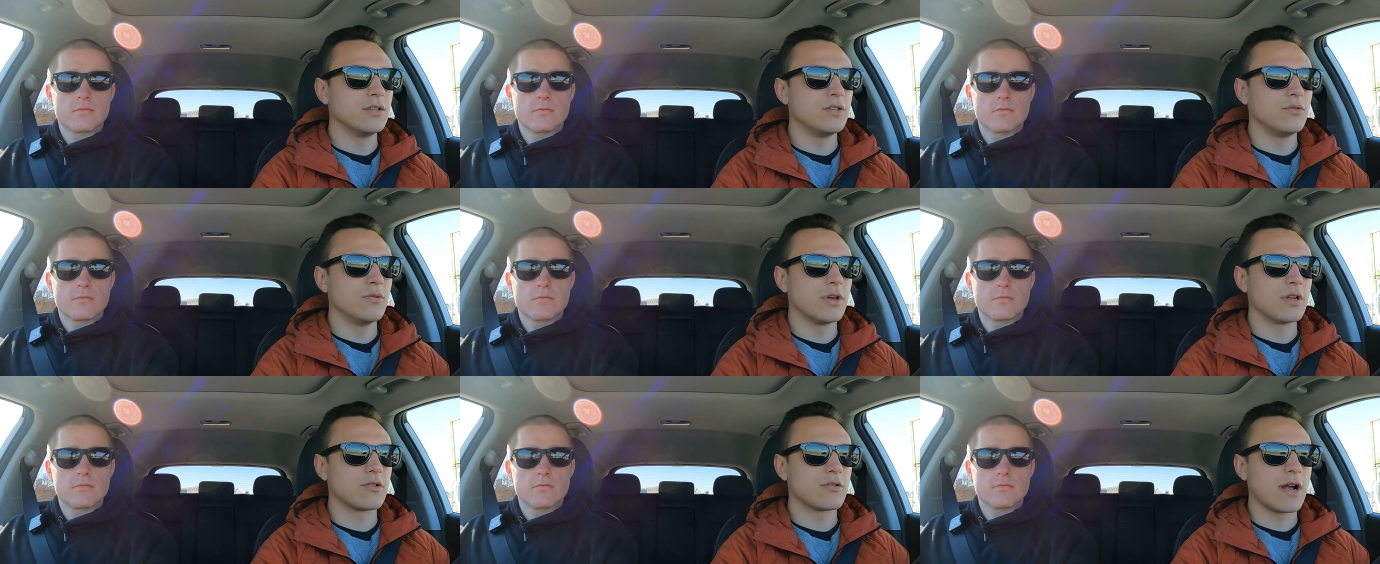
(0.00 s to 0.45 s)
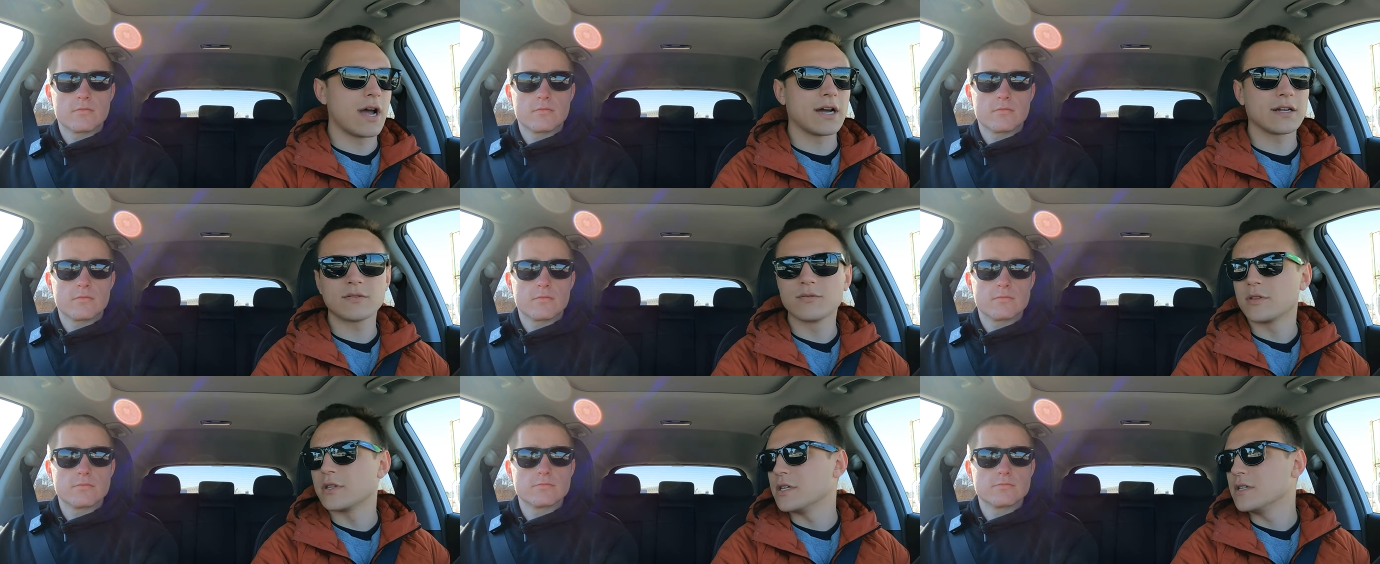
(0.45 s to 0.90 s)
Speaker 1: you
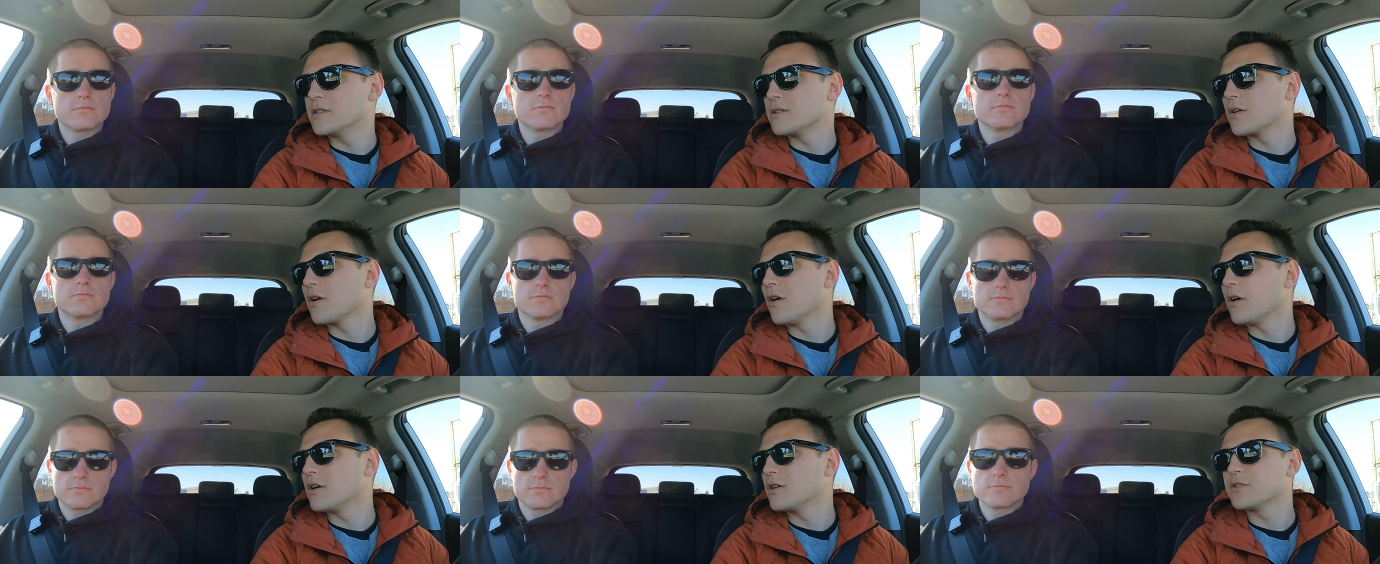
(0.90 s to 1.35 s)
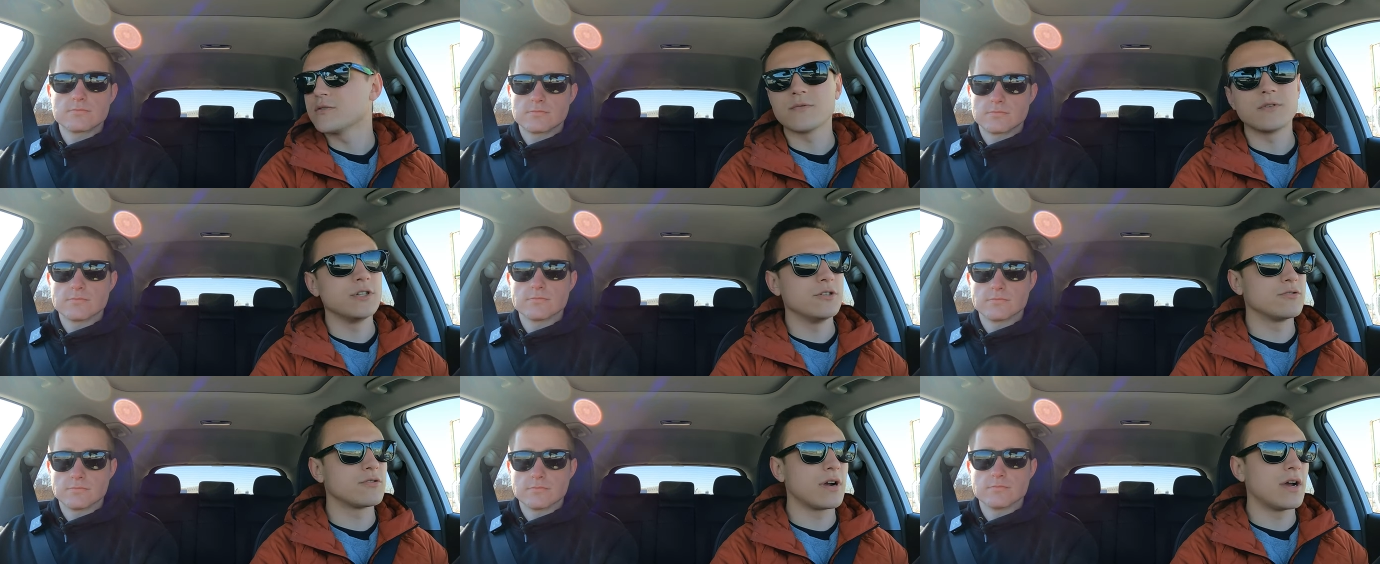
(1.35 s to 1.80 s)
interact with these
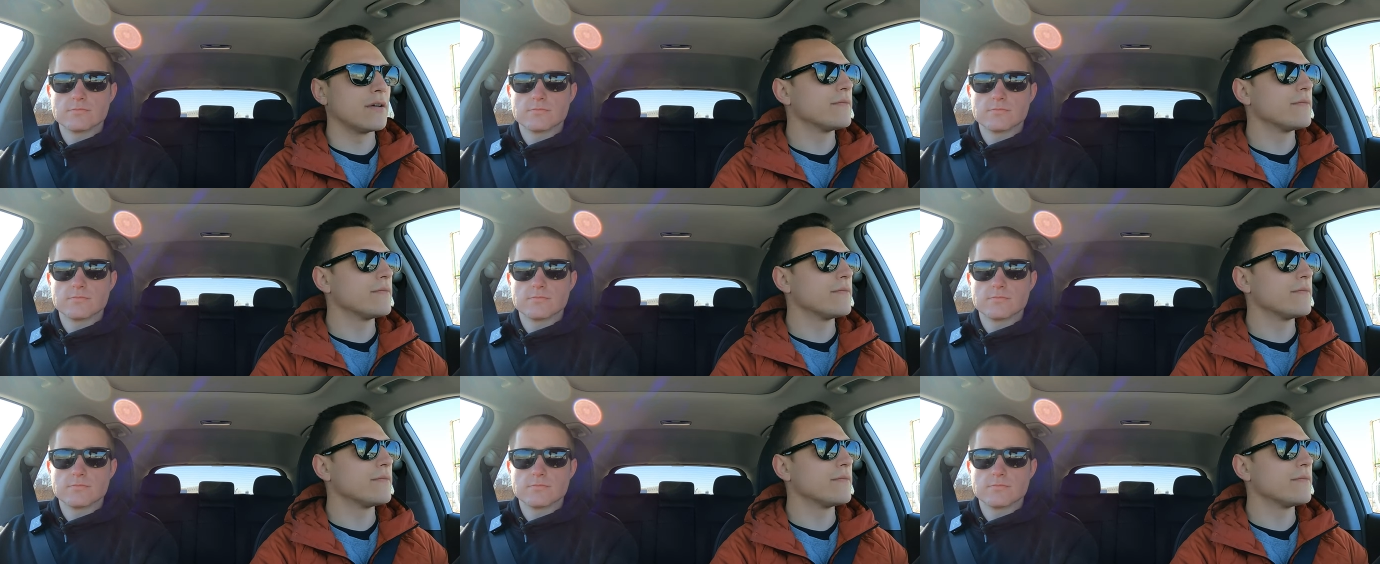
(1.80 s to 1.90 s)
cars when you mm-hmm.